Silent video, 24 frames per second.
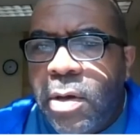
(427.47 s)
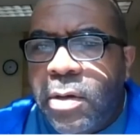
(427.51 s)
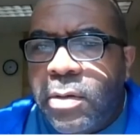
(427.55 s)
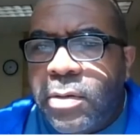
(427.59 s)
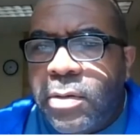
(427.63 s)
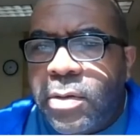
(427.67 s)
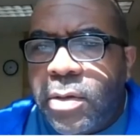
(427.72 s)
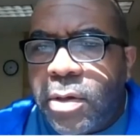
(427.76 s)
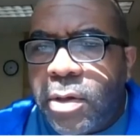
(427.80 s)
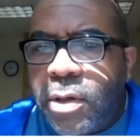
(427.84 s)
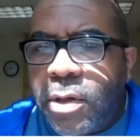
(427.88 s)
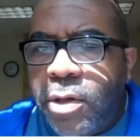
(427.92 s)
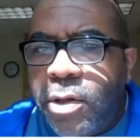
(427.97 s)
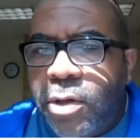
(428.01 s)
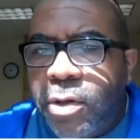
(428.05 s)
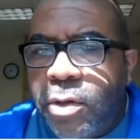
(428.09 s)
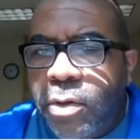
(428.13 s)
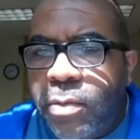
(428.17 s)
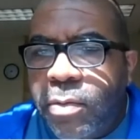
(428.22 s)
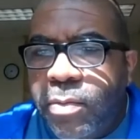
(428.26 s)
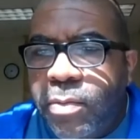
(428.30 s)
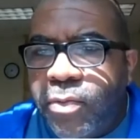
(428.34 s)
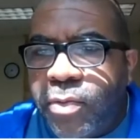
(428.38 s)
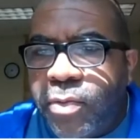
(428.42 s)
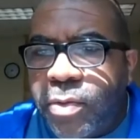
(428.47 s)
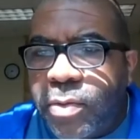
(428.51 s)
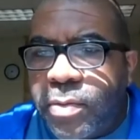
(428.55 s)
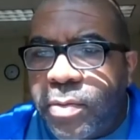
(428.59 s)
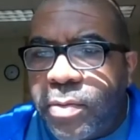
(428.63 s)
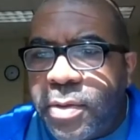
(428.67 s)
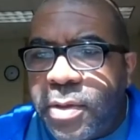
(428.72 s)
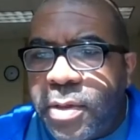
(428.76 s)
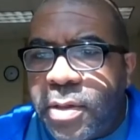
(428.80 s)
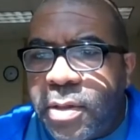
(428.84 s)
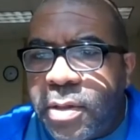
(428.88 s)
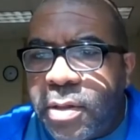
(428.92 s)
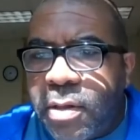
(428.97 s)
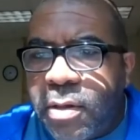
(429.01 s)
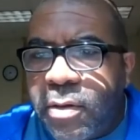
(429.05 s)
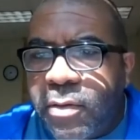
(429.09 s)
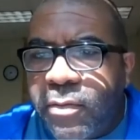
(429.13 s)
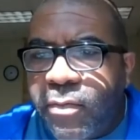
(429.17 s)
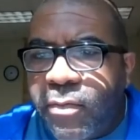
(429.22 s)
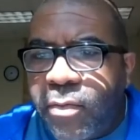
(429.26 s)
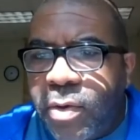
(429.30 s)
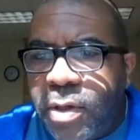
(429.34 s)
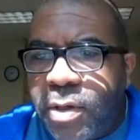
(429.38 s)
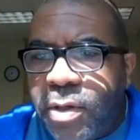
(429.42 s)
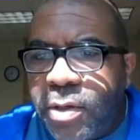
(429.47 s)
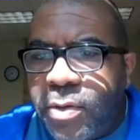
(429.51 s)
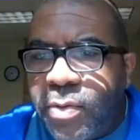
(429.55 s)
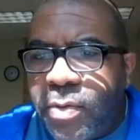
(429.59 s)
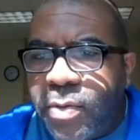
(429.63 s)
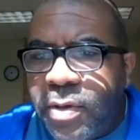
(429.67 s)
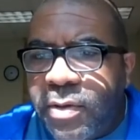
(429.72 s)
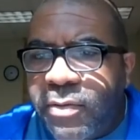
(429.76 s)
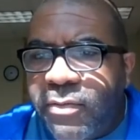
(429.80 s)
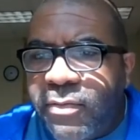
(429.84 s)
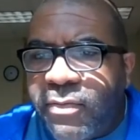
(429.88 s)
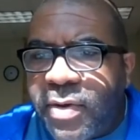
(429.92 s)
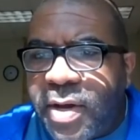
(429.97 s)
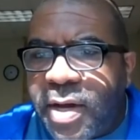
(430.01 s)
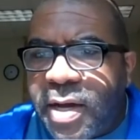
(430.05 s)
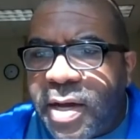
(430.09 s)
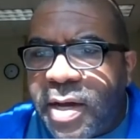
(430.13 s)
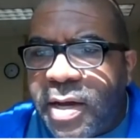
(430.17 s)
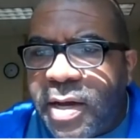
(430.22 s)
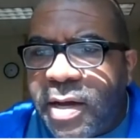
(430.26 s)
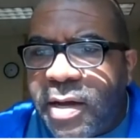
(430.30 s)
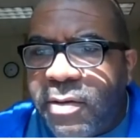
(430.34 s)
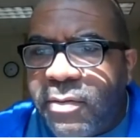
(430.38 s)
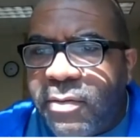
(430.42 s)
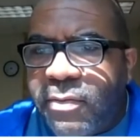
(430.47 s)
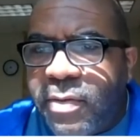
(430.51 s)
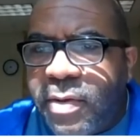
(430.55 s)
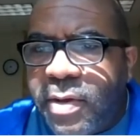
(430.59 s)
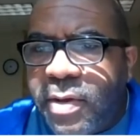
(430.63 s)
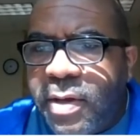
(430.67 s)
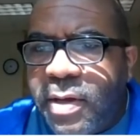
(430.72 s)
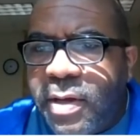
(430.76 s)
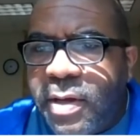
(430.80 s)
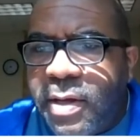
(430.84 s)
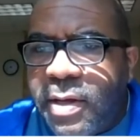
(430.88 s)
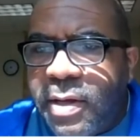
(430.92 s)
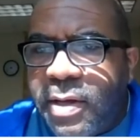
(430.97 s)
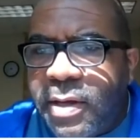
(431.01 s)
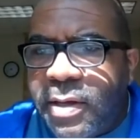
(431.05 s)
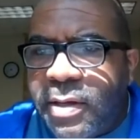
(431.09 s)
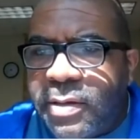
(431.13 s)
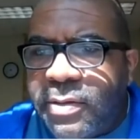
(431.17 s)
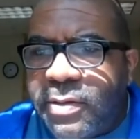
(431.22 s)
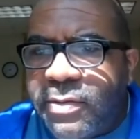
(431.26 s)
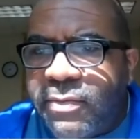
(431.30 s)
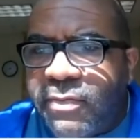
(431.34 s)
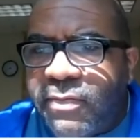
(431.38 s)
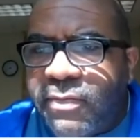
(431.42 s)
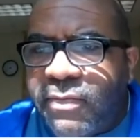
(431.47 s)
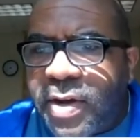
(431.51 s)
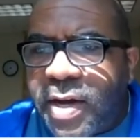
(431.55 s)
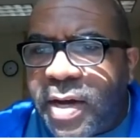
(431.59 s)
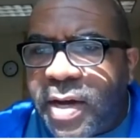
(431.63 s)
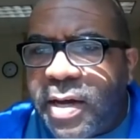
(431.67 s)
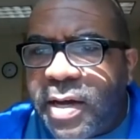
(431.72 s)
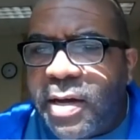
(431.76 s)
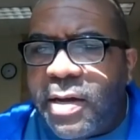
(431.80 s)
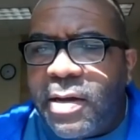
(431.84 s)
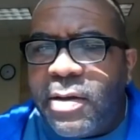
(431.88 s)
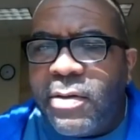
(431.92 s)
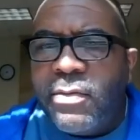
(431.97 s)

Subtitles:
So the cube root of 125 is 5.